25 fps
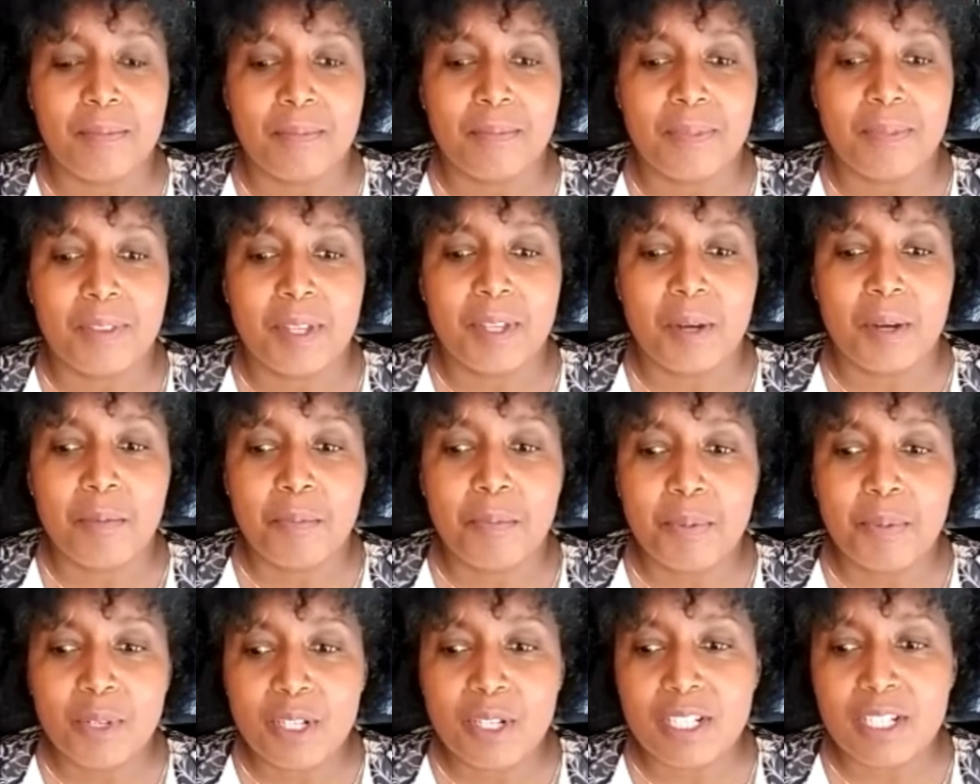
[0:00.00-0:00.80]
the
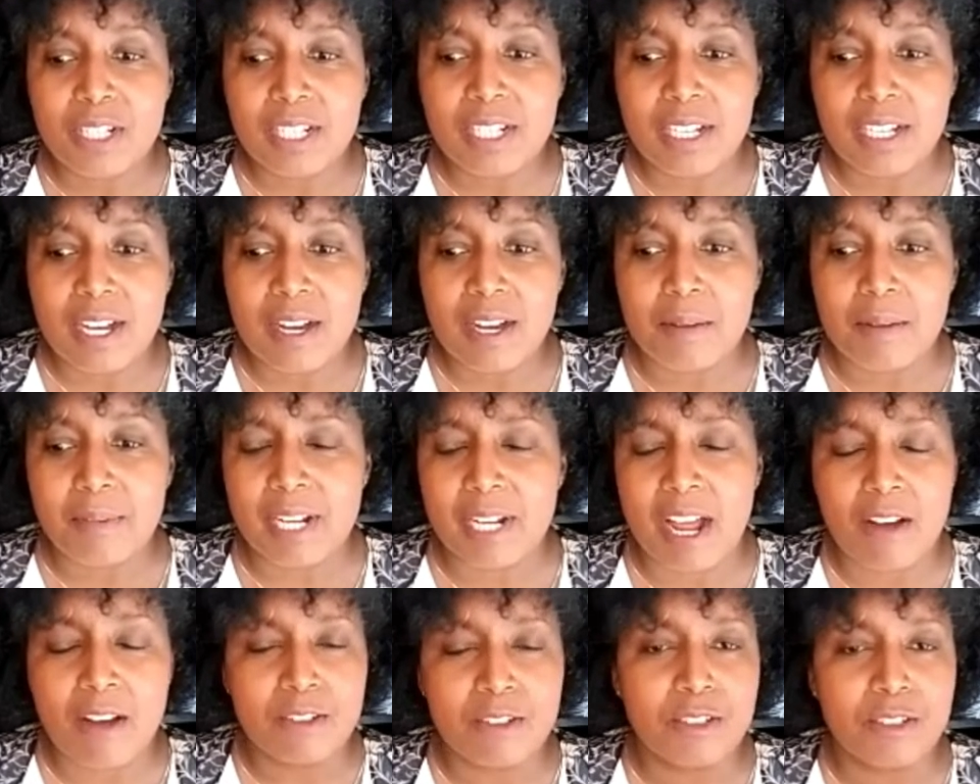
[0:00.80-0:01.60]
book, and
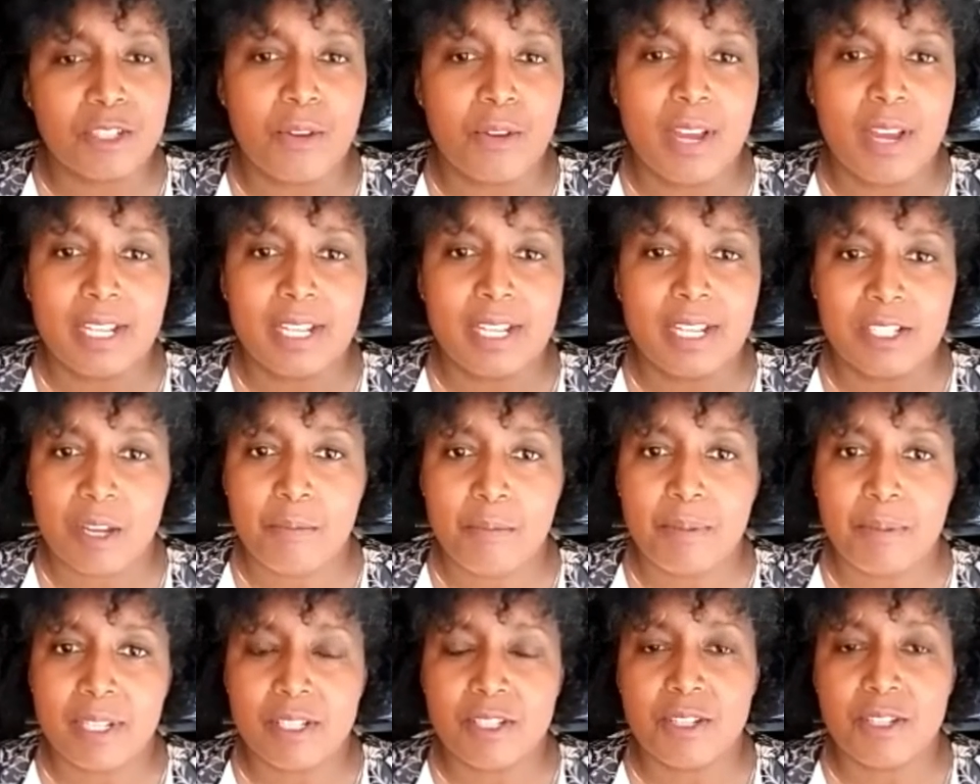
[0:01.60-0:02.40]
I'll just go ahead and
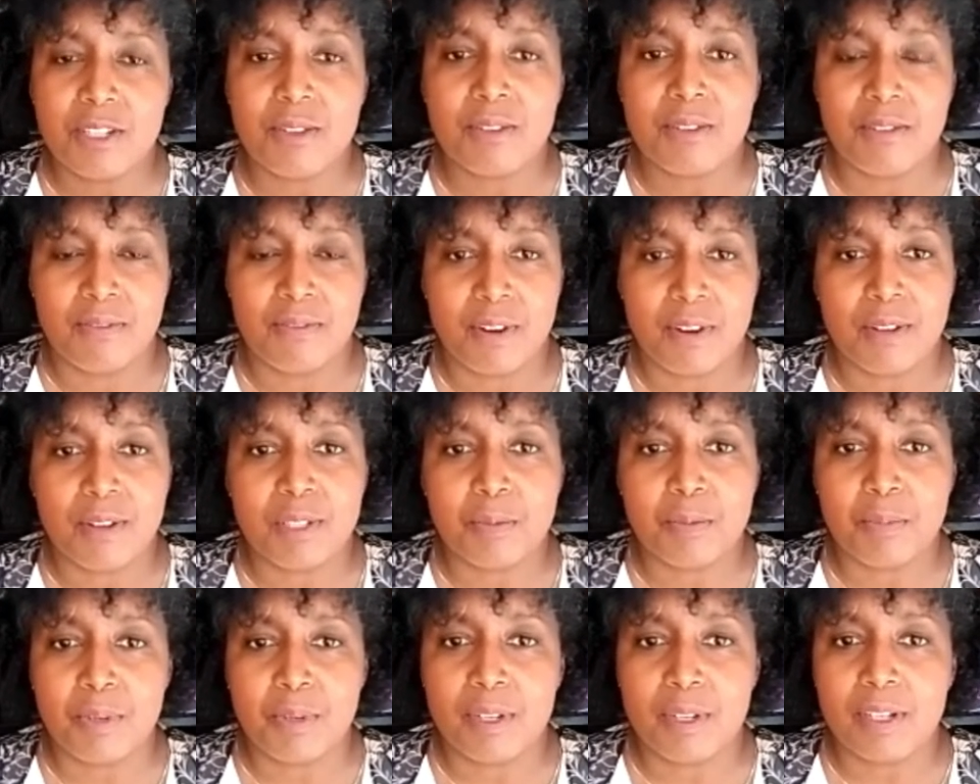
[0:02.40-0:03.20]
jump into the
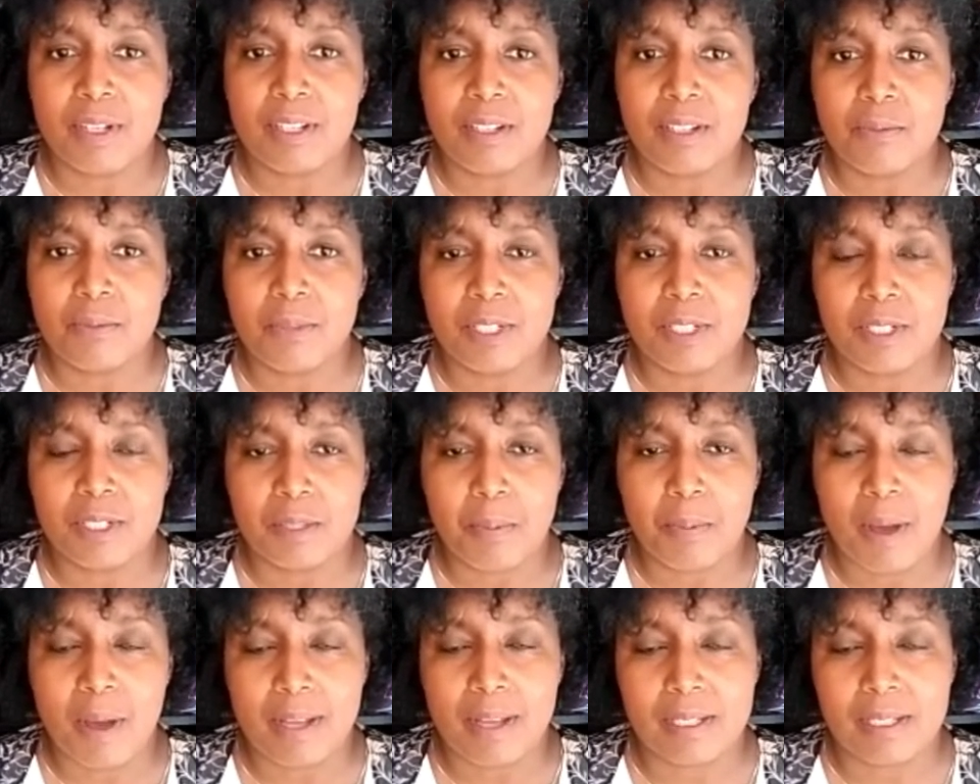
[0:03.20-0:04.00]
first book, which is
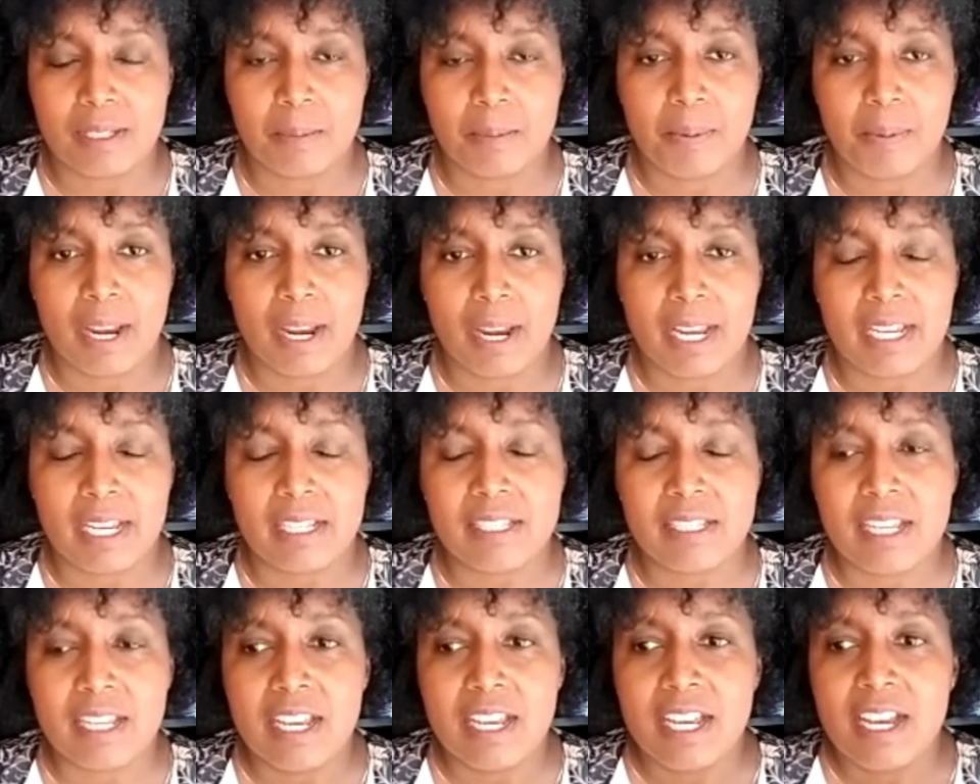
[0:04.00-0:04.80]
Pause to
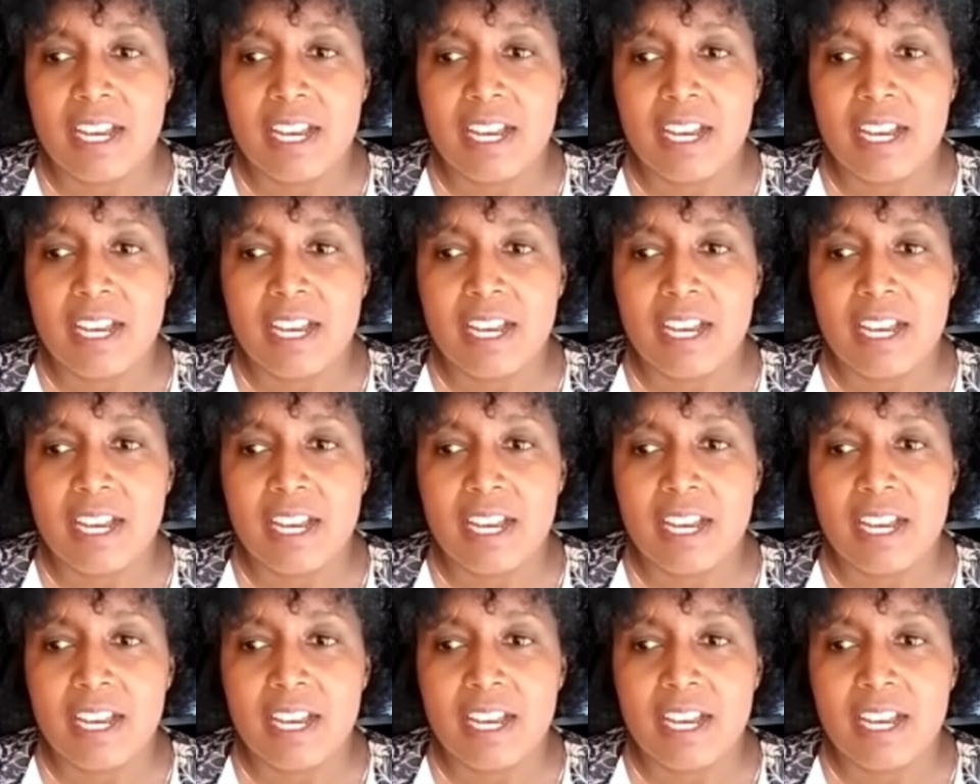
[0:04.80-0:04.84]
Praise.